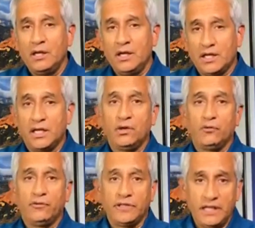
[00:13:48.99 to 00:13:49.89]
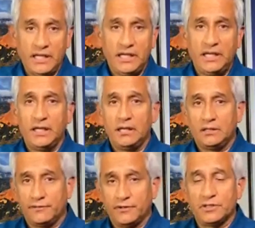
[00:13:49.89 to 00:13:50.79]
And again, hopefully he,
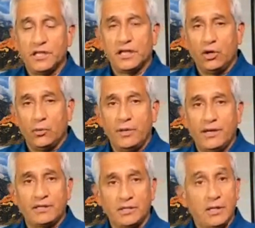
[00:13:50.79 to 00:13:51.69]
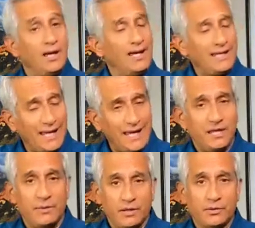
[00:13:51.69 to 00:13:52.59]
the First Lady, Hope Hicks, and
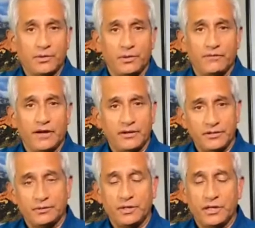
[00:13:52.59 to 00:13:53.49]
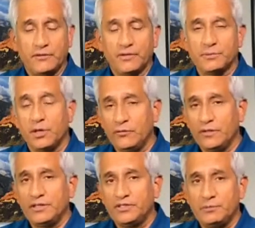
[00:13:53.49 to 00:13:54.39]
anybody with coronavirus recovers. But
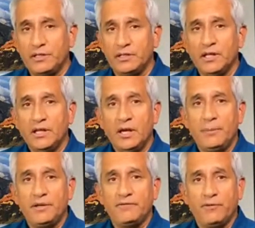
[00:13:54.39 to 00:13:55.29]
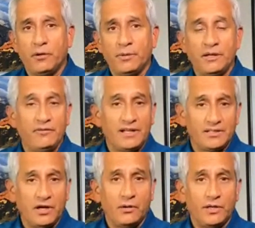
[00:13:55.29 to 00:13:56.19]
hopefully this has been a bit informative. And
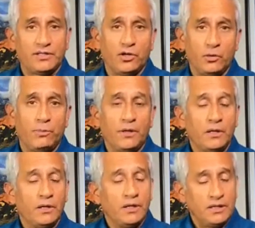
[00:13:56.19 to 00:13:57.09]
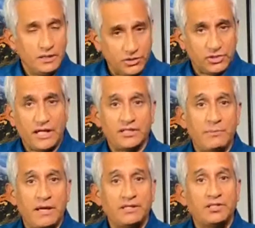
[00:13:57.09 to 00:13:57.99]
as always, I hope you stay as
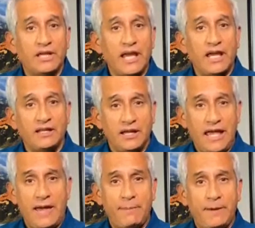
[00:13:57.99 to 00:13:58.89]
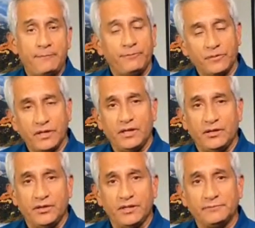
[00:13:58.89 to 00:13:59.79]
best you can, happy and
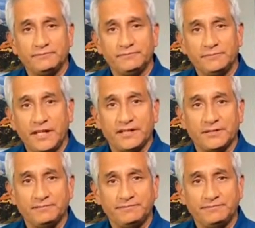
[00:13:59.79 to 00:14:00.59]
healthy. Thanks.